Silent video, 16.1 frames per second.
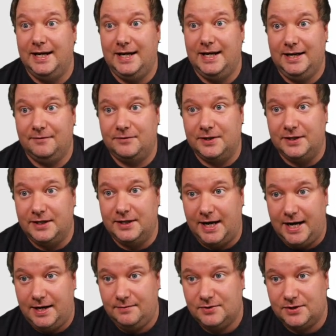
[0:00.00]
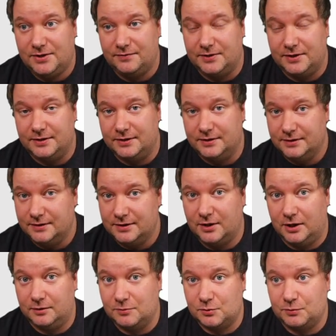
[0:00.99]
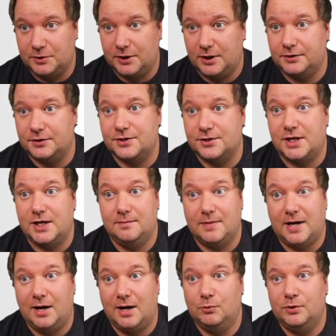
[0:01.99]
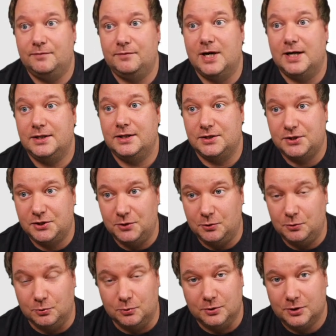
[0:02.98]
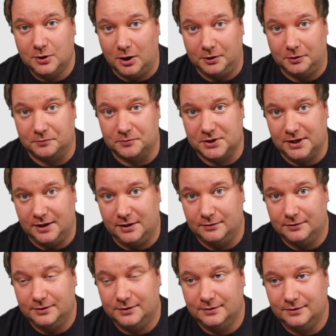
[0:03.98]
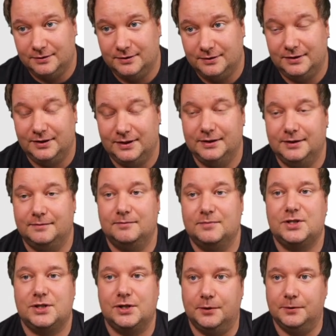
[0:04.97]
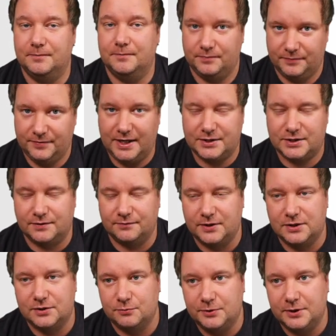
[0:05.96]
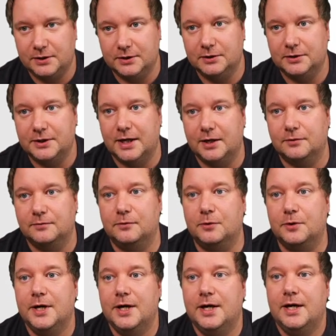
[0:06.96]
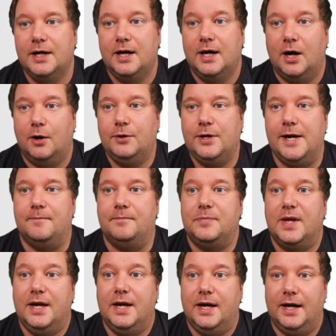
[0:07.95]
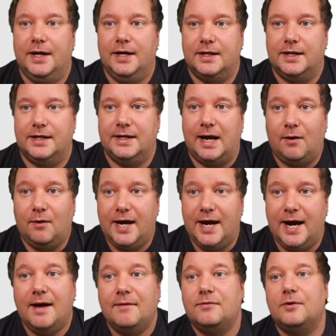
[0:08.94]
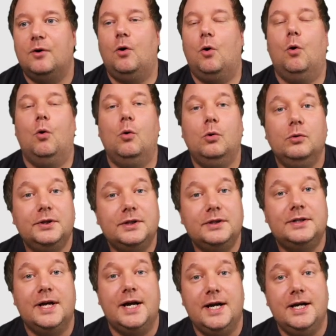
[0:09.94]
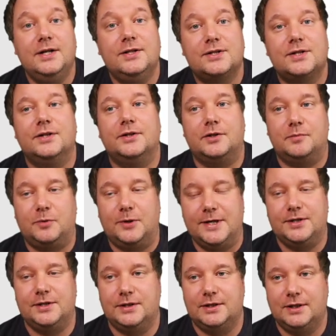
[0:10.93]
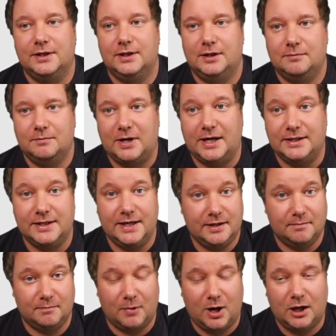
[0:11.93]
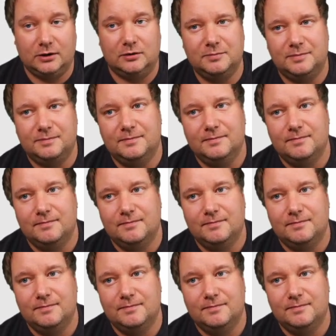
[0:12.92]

If the names of the columns were not the same, I would have gotten two columns now. Um, so that's something to really look out for. Okay, and now I have all the dates that are present in my data model,